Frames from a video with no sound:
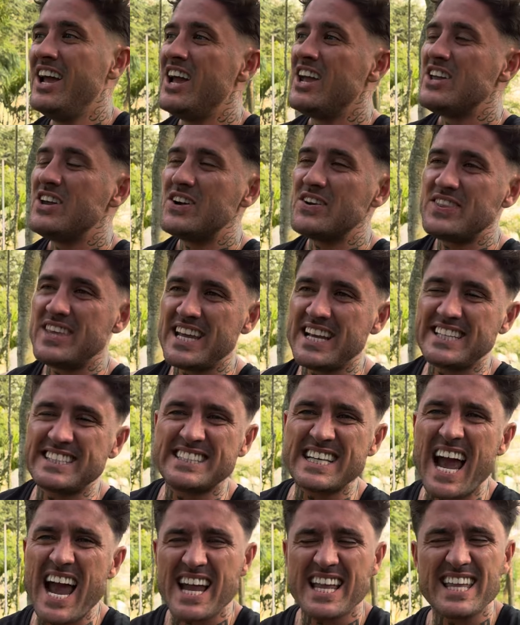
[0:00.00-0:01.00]
You're
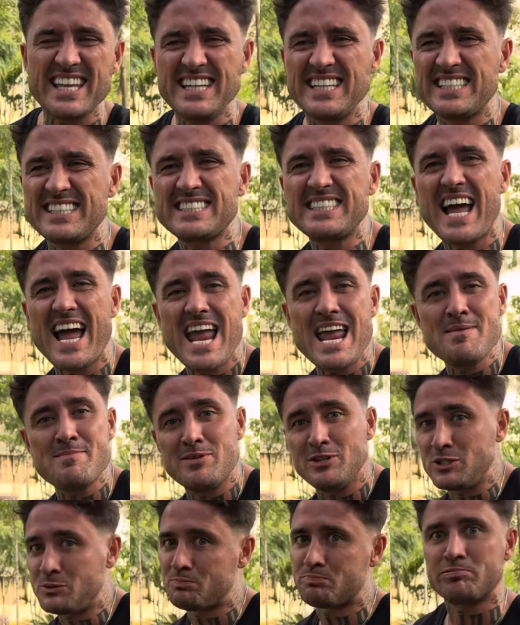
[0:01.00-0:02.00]
exactly the same
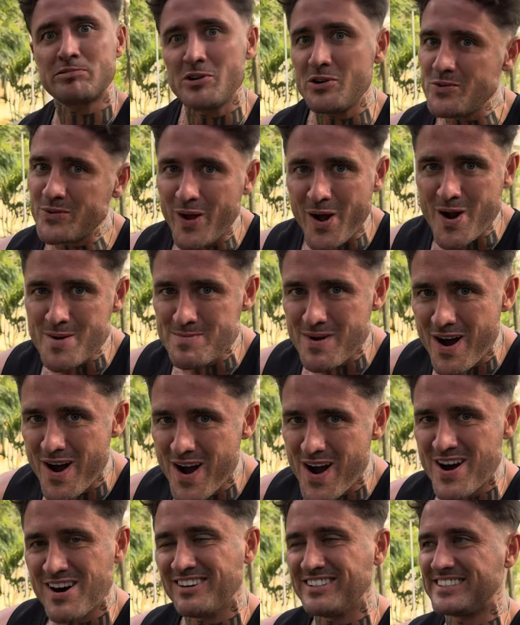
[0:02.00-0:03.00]
as Bruno
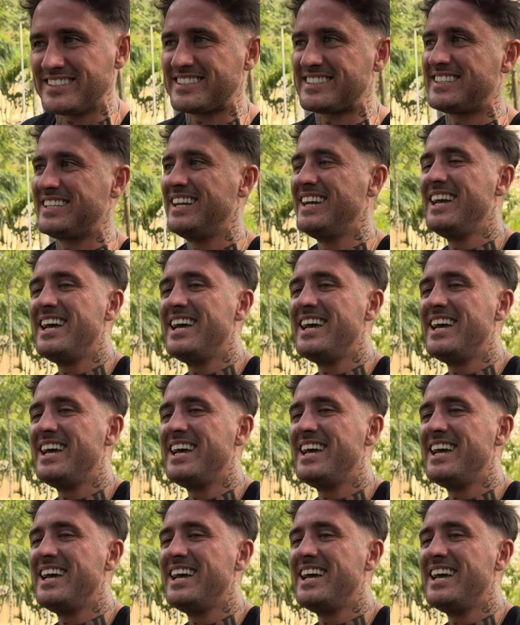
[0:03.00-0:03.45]
Mars.